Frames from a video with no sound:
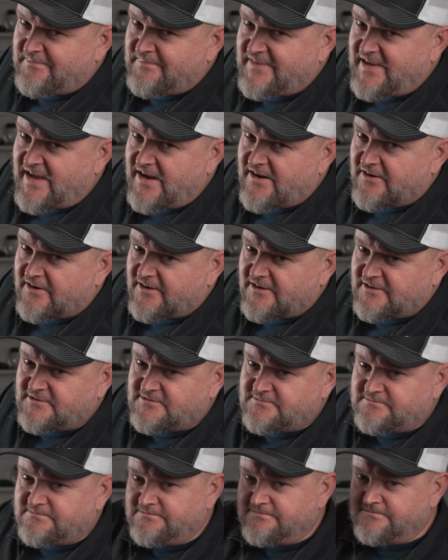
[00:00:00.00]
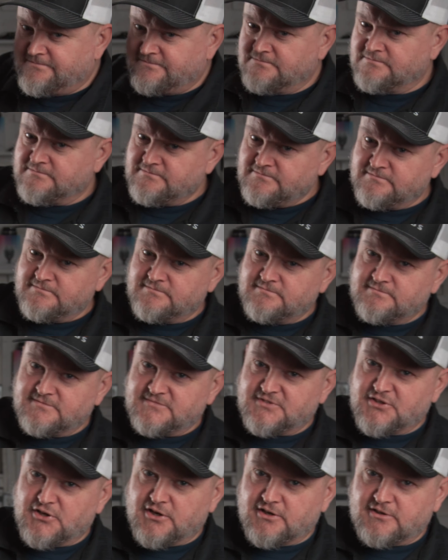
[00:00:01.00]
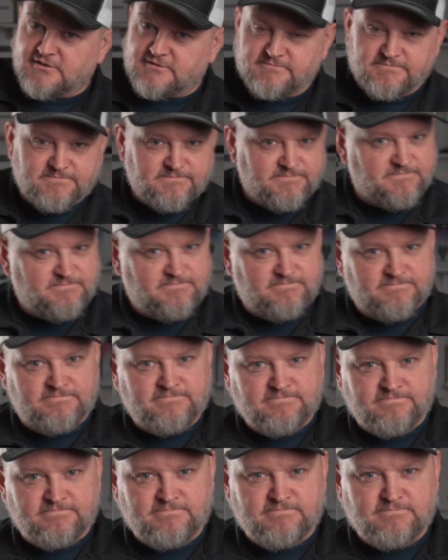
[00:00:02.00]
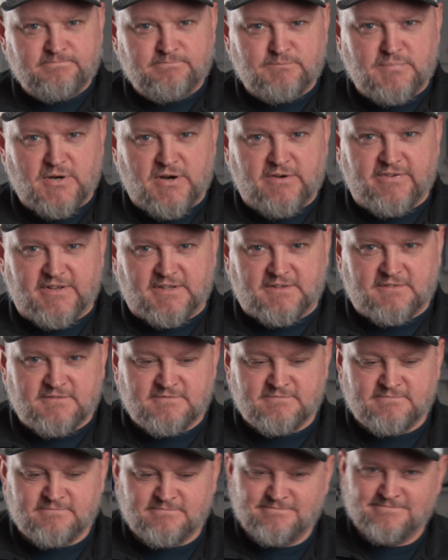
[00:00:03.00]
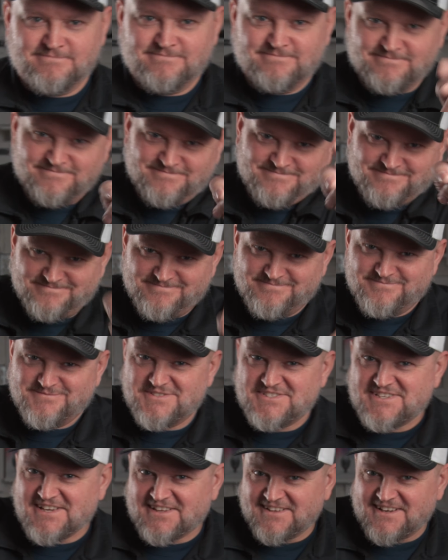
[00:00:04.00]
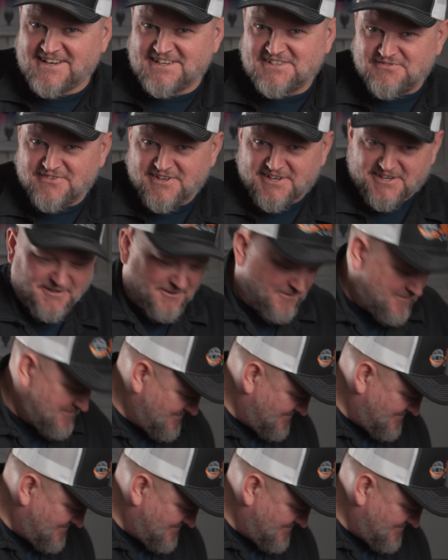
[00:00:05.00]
Gear. Nerd. Perfect. See you in the next video.